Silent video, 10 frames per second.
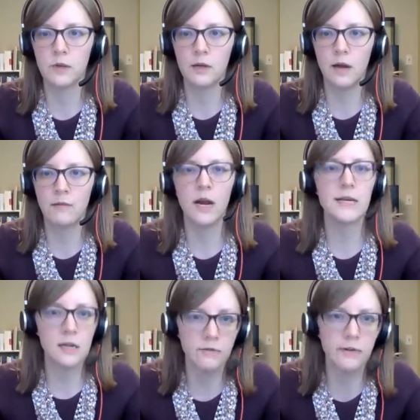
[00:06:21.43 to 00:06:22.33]
kind of an
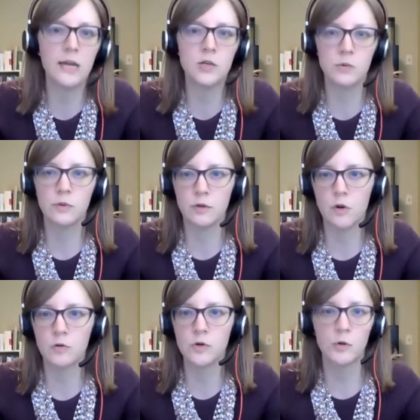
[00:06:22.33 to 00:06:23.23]
identification with the
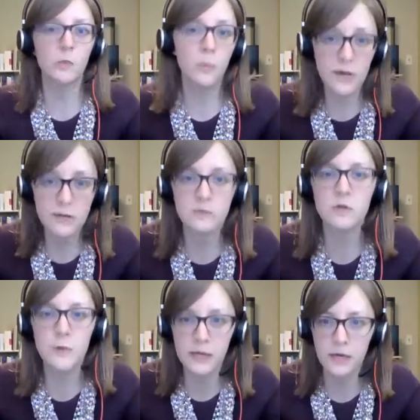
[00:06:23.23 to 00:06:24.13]
culture and with ways of
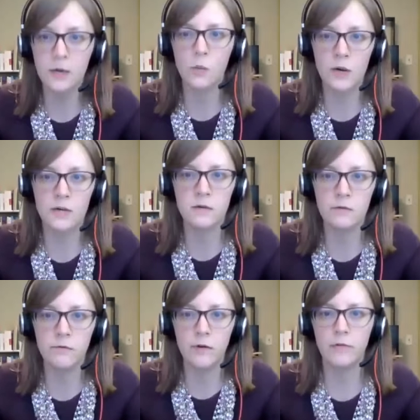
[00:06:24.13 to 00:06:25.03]
speaking, ways
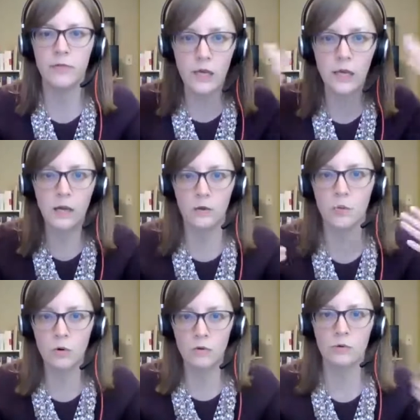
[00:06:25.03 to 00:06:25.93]
of thinking the
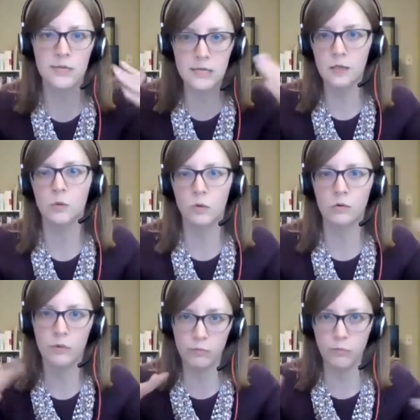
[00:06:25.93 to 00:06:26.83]
world, seeing the
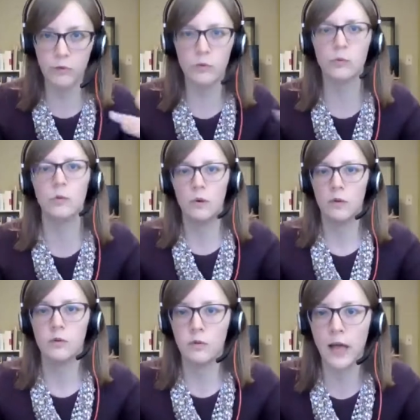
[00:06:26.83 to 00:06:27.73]
world through
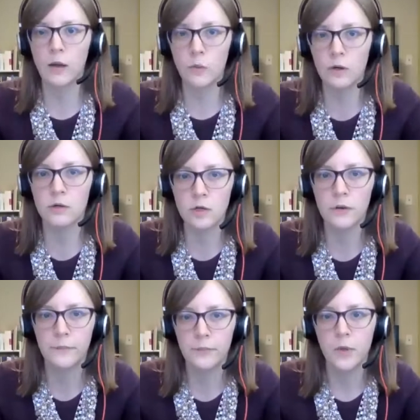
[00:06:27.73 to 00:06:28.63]
the language.
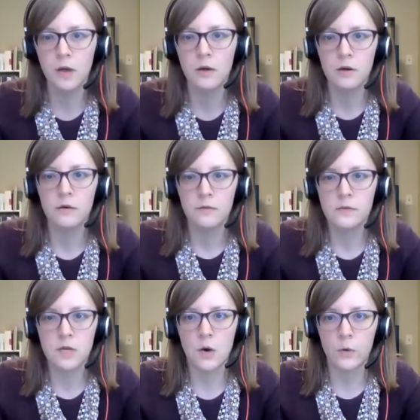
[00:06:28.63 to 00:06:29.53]

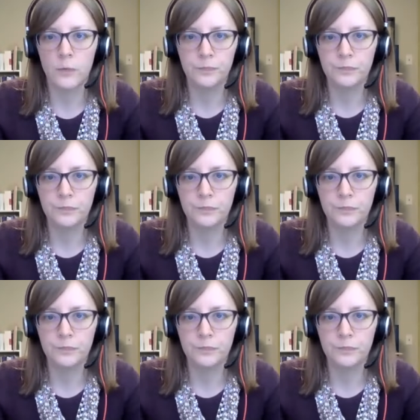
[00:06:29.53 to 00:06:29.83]
So